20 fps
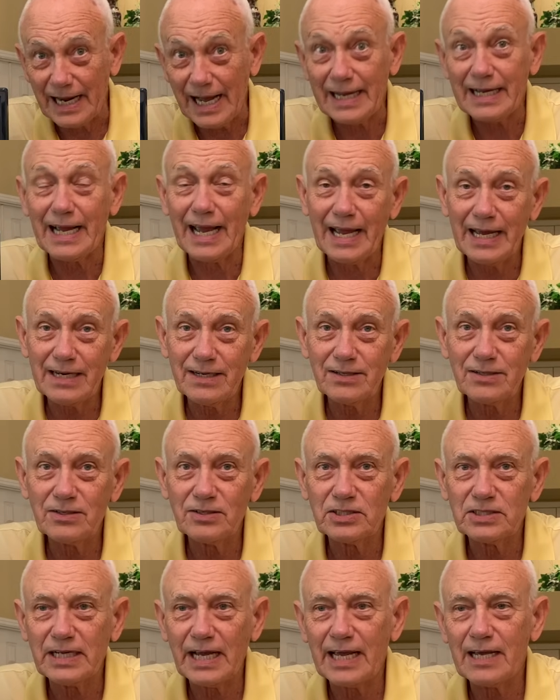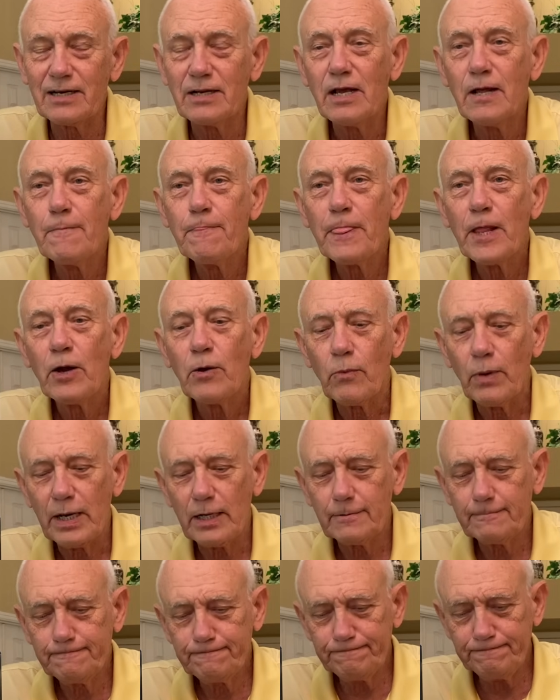I can understand?
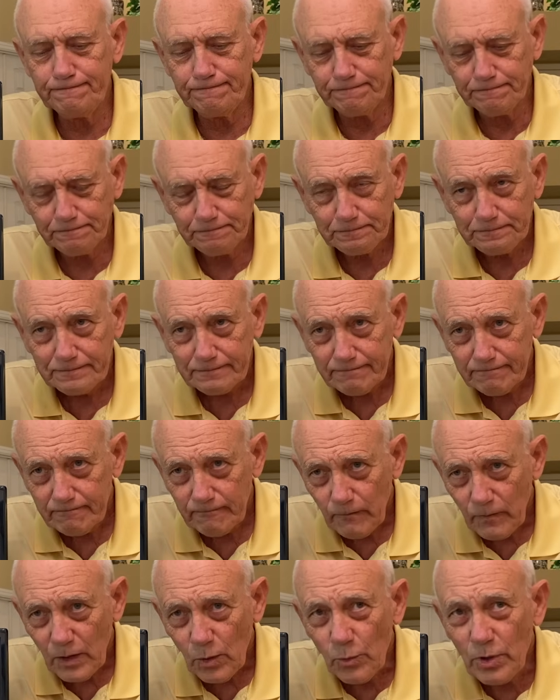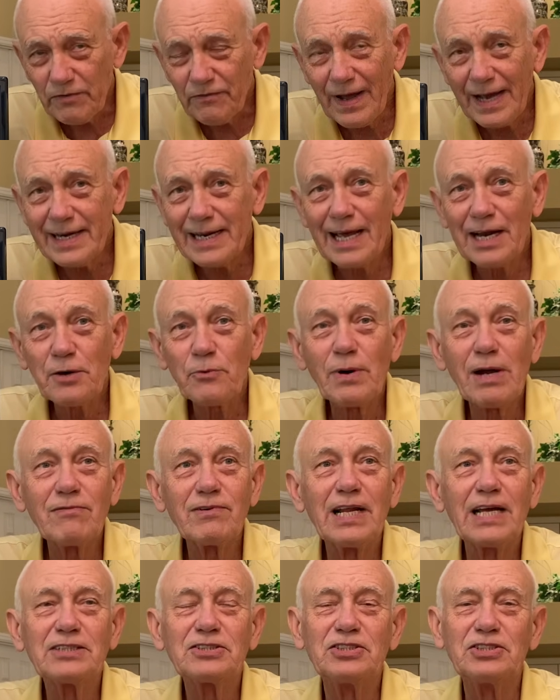Well, we find out in
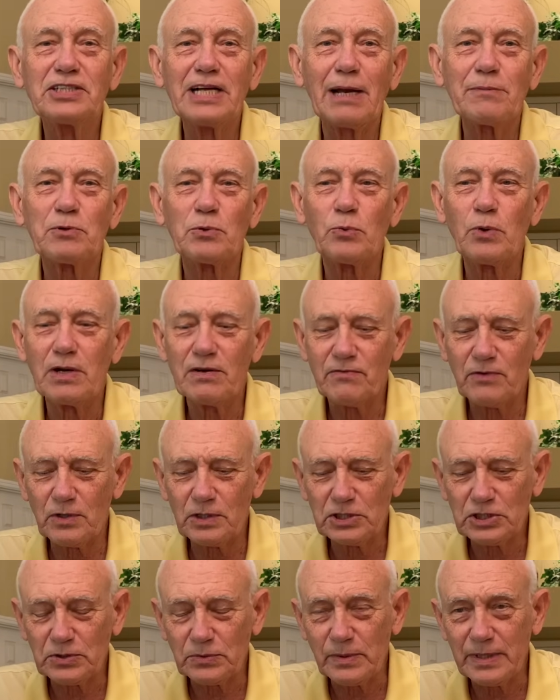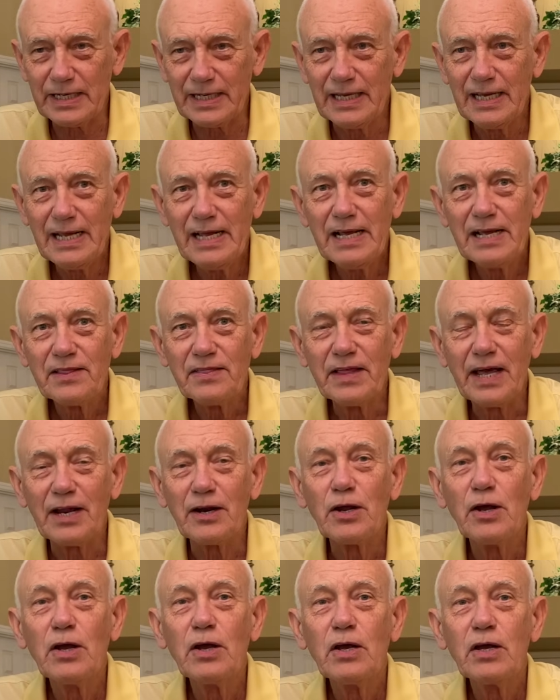Revelation chapter one, verse three, that
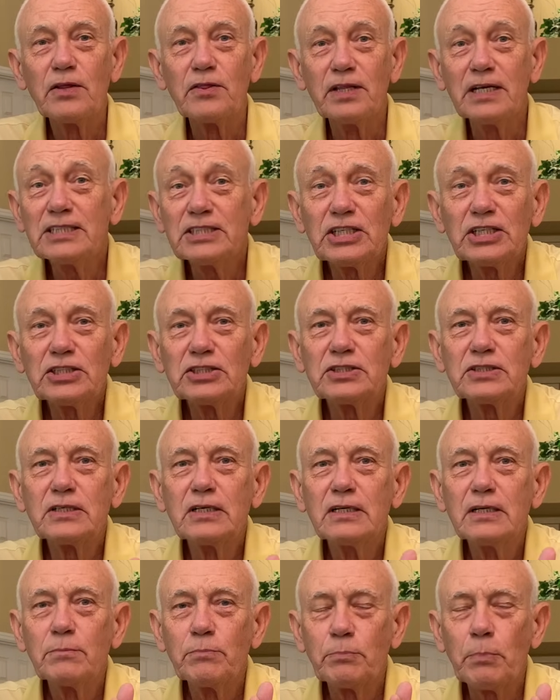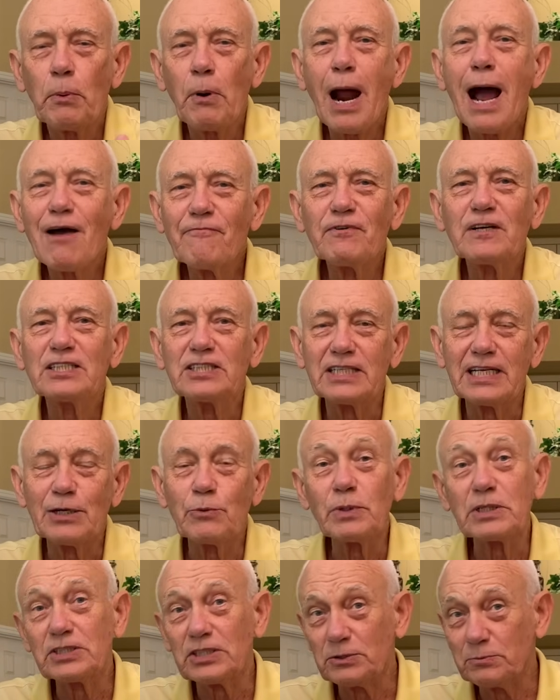this is prophecy,
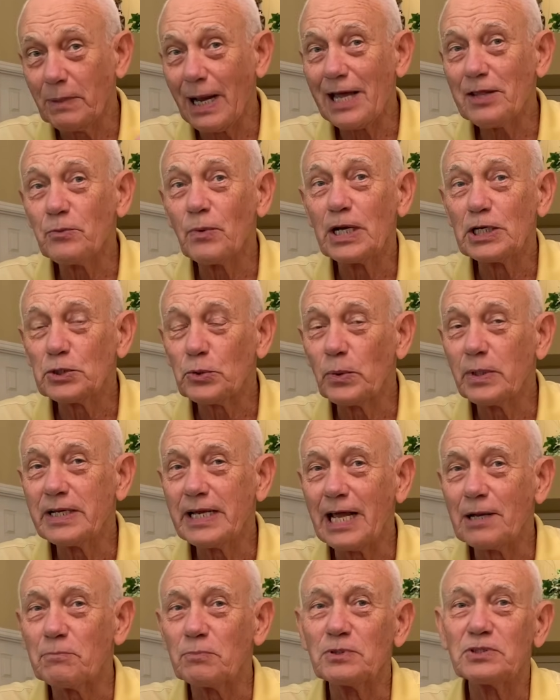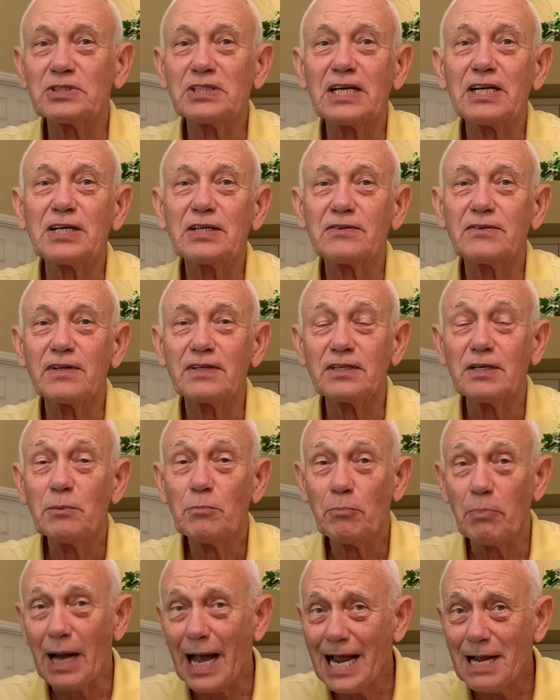which is, by the way, twenty-eight percent of the
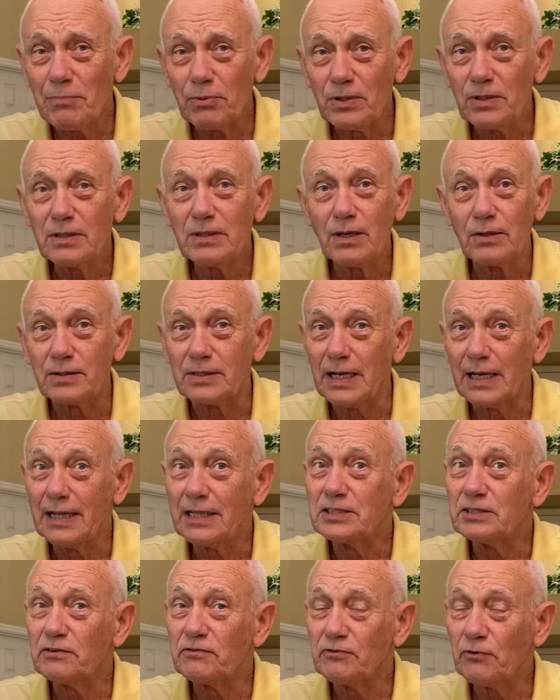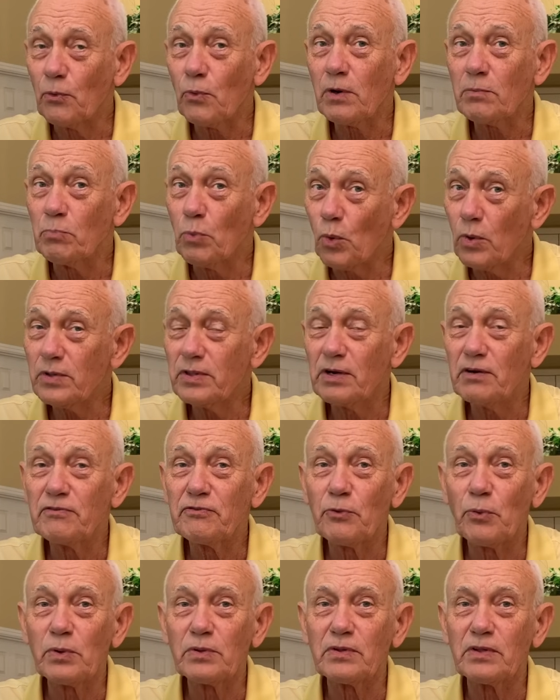Bible, okay, it's a fourth, more than a
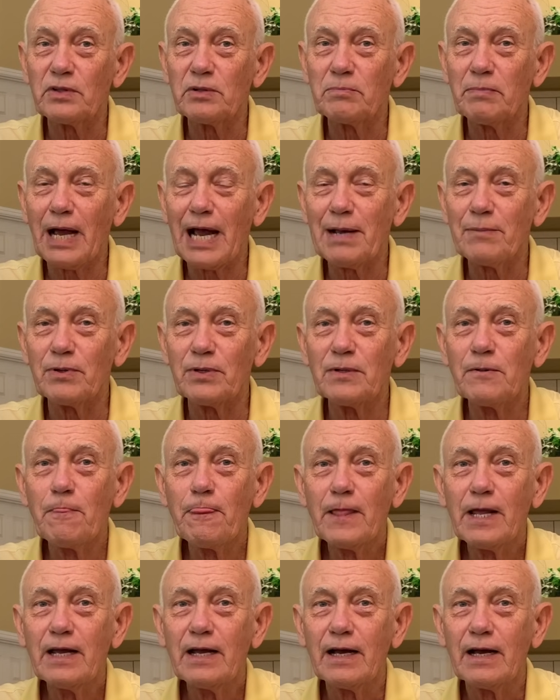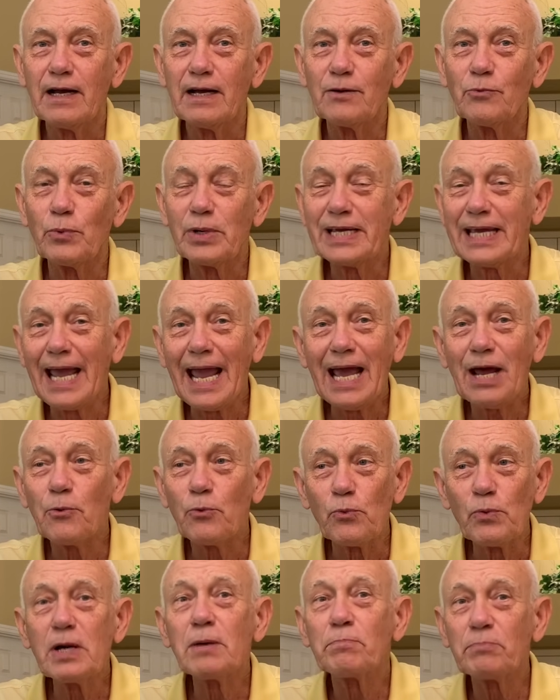fourth of the Bible. Uh, we can't
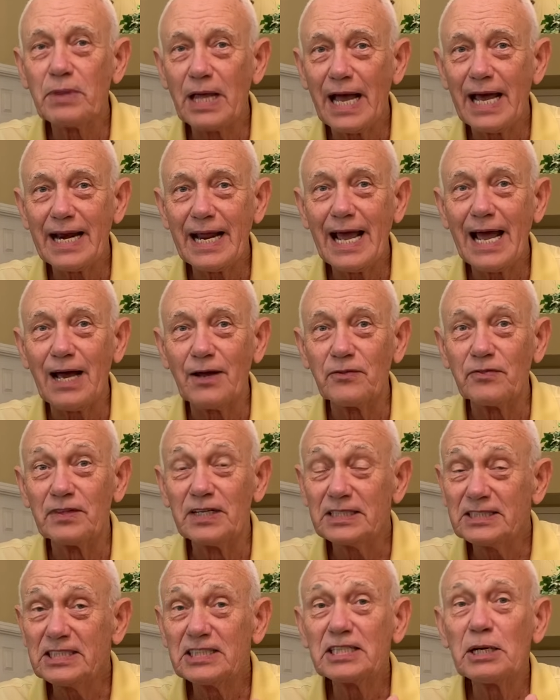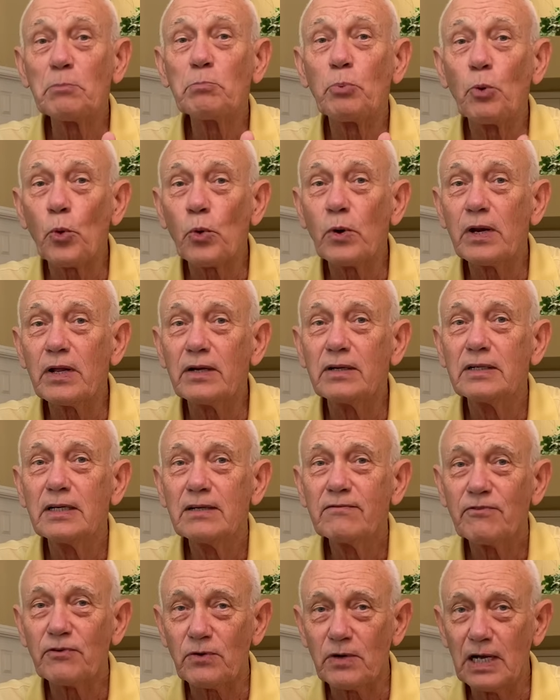rip that out. This is important
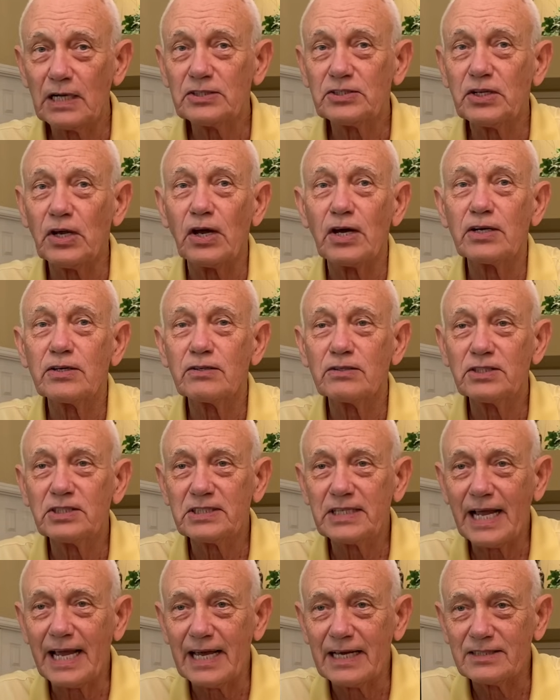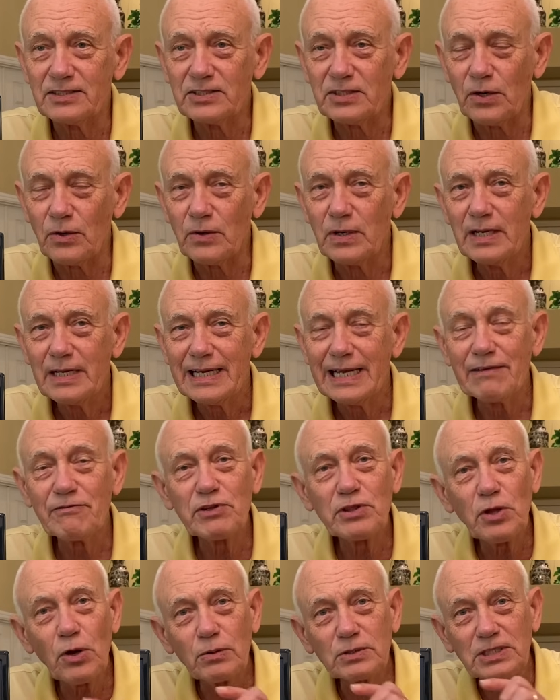for us to understand. So even
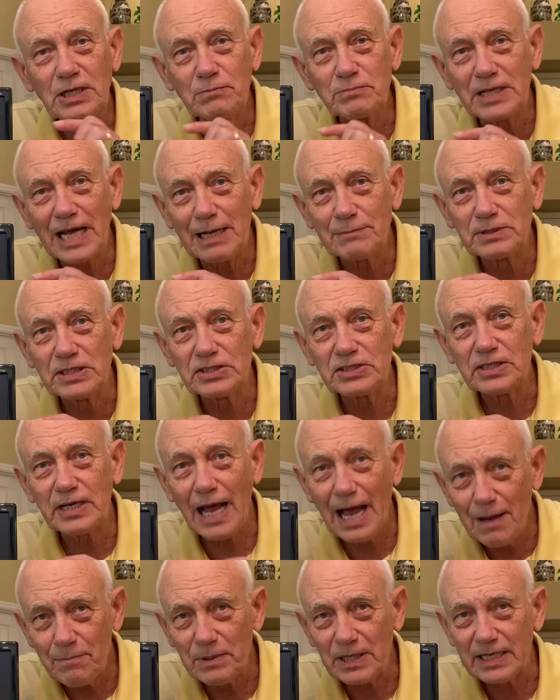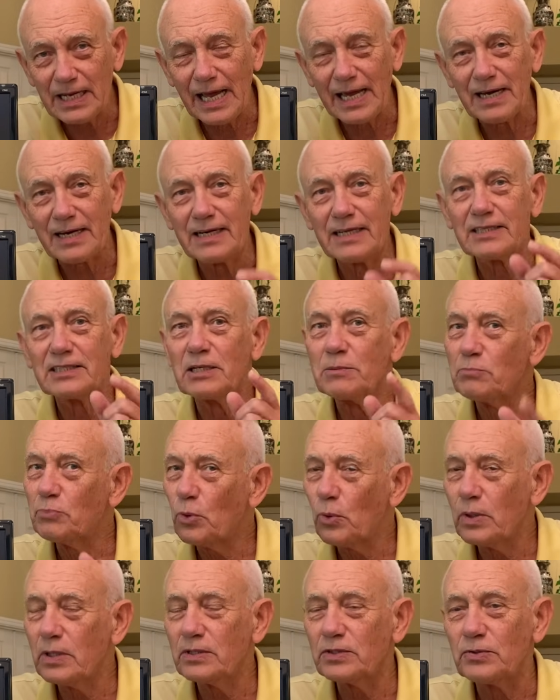though sometimes it's complicated, it's
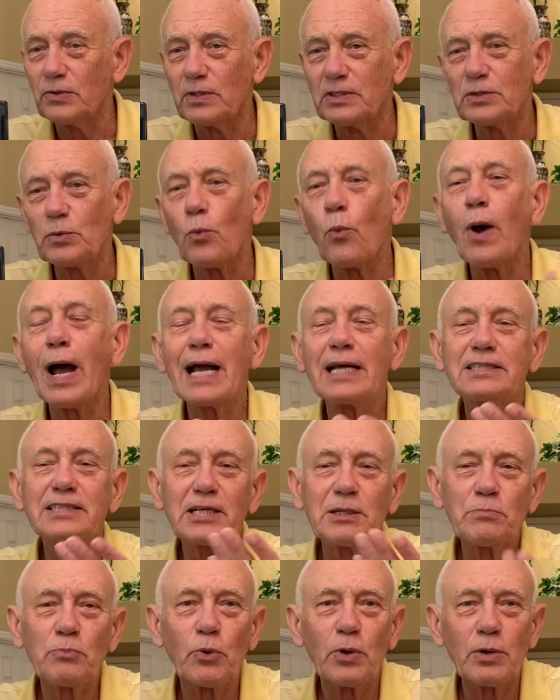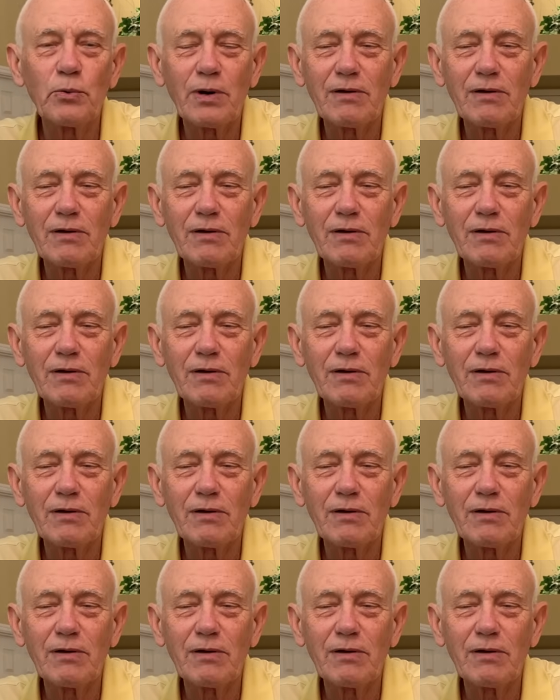important to us. And why is it important?